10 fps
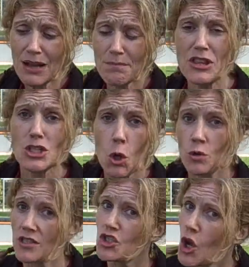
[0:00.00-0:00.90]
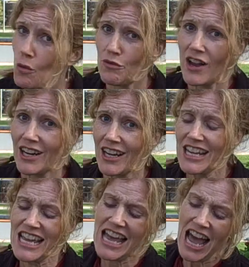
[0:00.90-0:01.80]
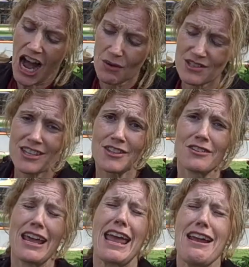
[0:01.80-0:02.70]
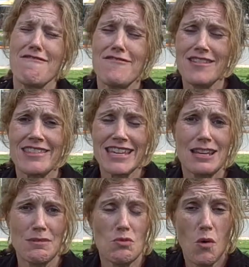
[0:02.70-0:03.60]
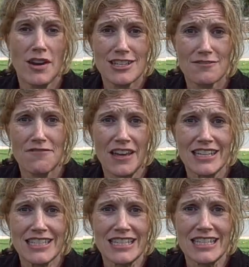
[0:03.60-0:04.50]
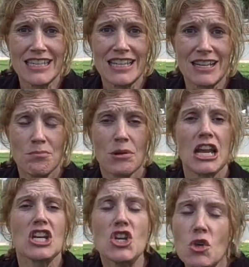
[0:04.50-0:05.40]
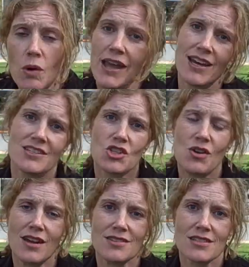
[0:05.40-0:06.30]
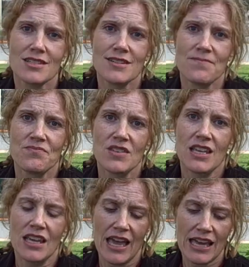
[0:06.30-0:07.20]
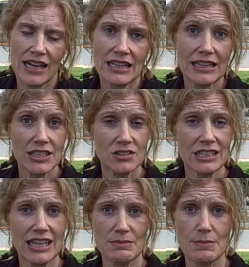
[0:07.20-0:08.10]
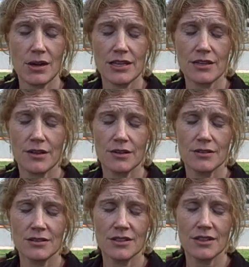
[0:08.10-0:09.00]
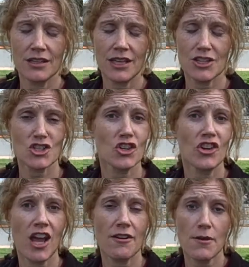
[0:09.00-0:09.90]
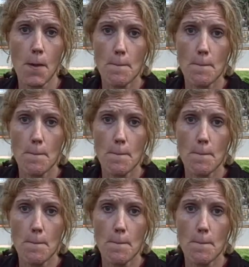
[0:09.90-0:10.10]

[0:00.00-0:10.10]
But they told us, don't fight it. I was in there, and everything in me wanted to fight, but I knew I had to trust. And I literally let my body go, and sure enough,